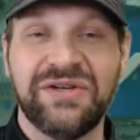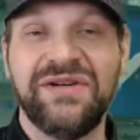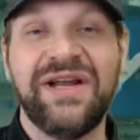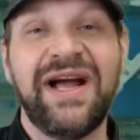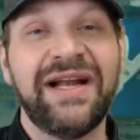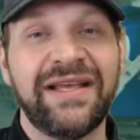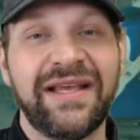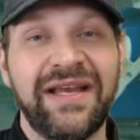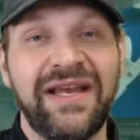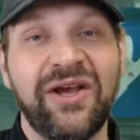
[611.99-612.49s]
you're
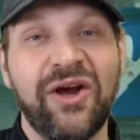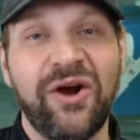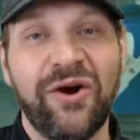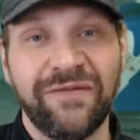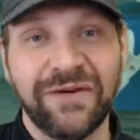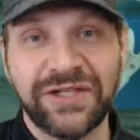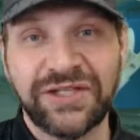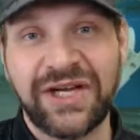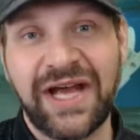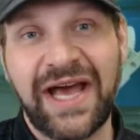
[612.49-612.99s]
not getting
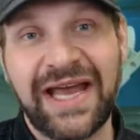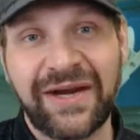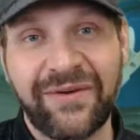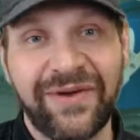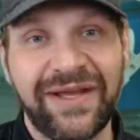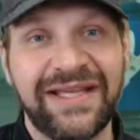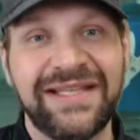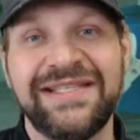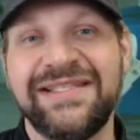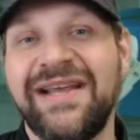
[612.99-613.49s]

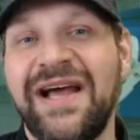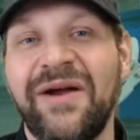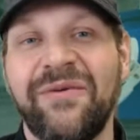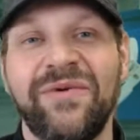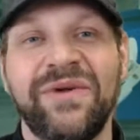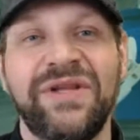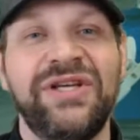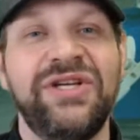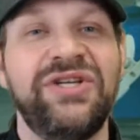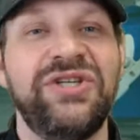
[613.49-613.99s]
overshadowing, it's
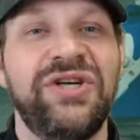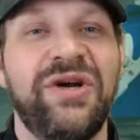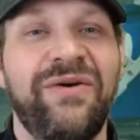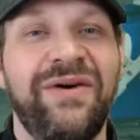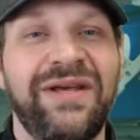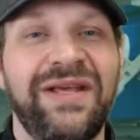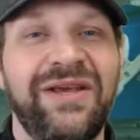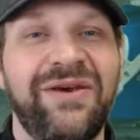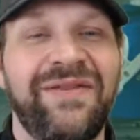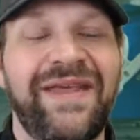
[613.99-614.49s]
not really
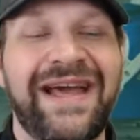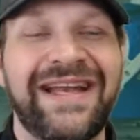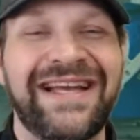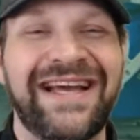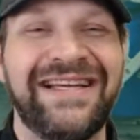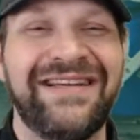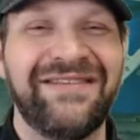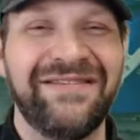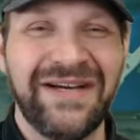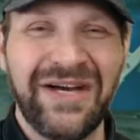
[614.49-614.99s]
showing you that
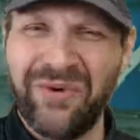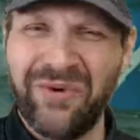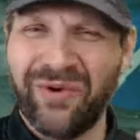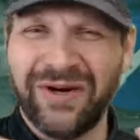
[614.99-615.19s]
kind of